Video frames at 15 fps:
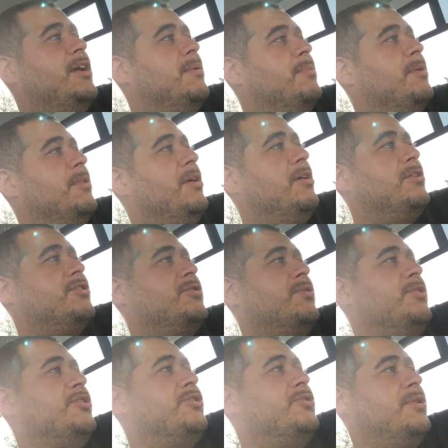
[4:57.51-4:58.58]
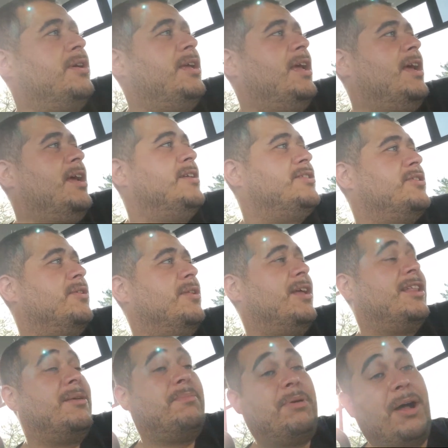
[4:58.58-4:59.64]
But long story short, yeah. So like
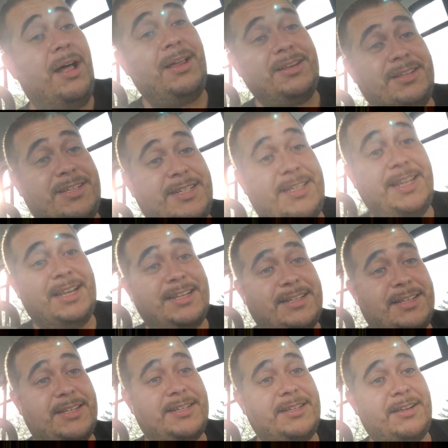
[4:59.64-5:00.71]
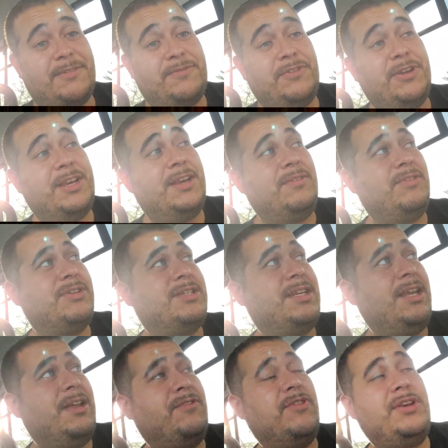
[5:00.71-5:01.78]
the pollen sticks to stuff. You can even
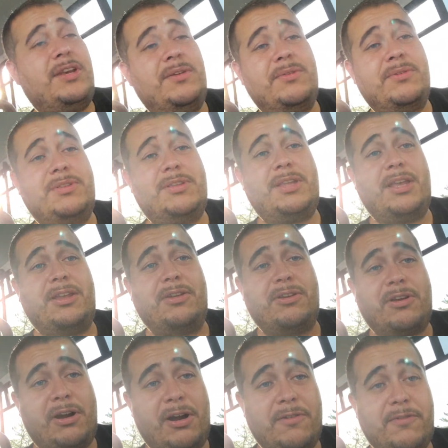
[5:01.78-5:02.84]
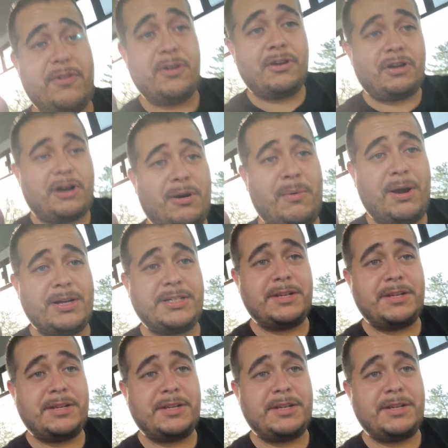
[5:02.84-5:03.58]
see if you didn't take your car for a car wash.